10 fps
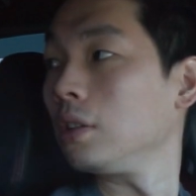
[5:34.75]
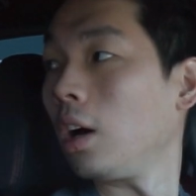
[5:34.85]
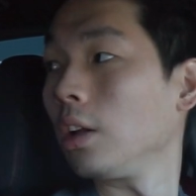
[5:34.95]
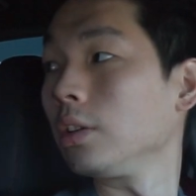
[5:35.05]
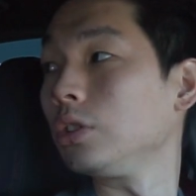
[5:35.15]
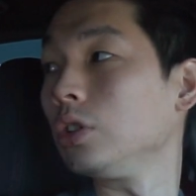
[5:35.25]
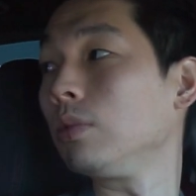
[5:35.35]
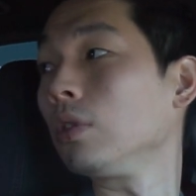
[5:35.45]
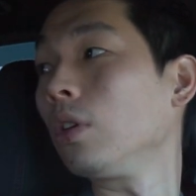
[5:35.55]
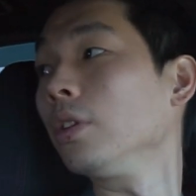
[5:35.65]
other
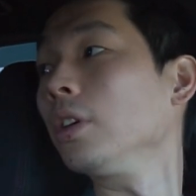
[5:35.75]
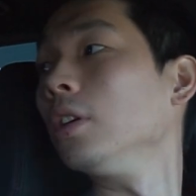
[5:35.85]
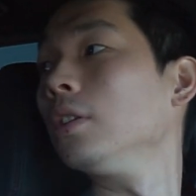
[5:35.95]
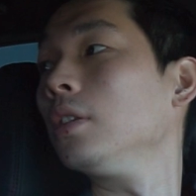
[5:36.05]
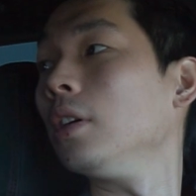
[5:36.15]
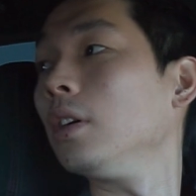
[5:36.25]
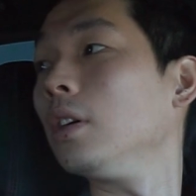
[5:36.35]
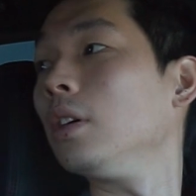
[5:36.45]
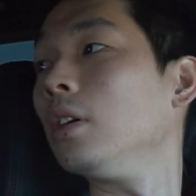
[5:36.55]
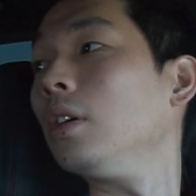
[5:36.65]
Subaru owner.
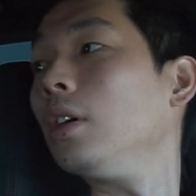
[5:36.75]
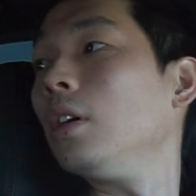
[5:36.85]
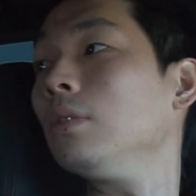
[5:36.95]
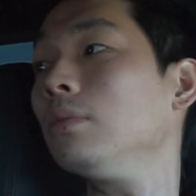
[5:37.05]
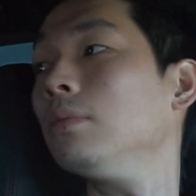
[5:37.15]
Oh.